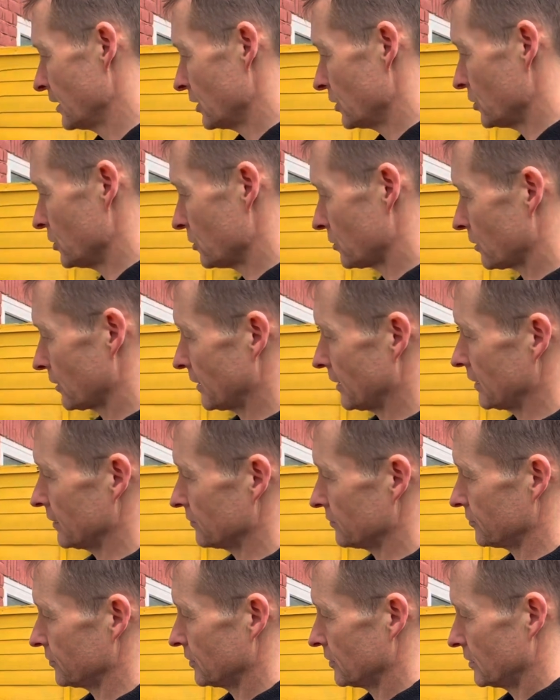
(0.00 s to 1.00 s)
You can
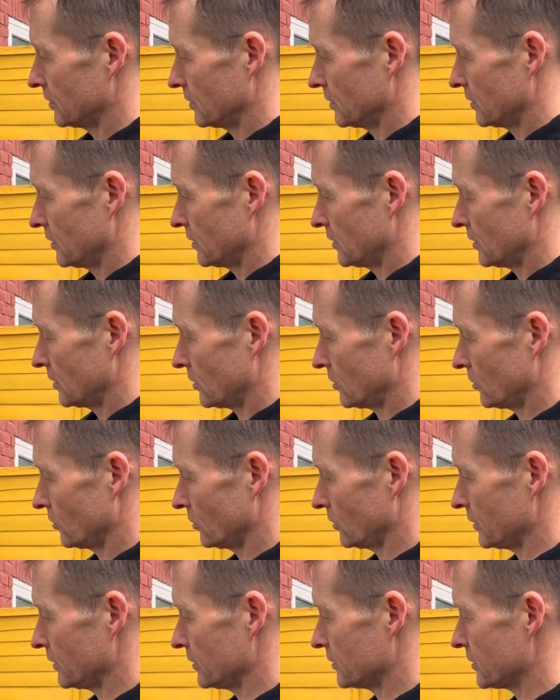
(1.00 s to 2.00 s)
have
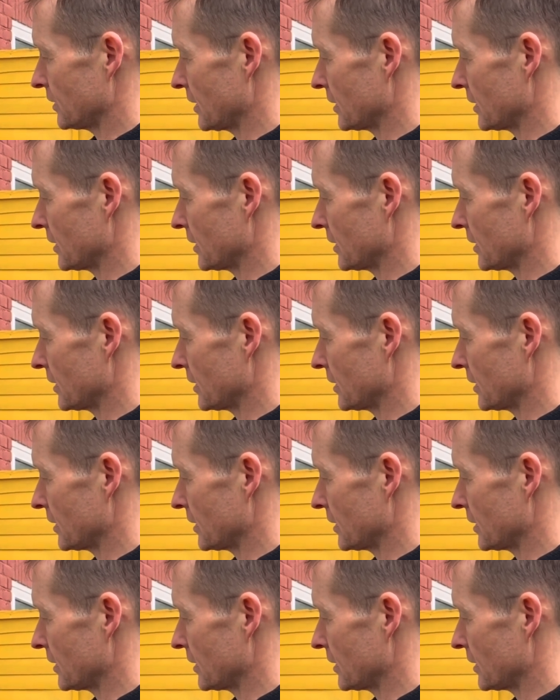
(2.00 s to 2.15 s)
all these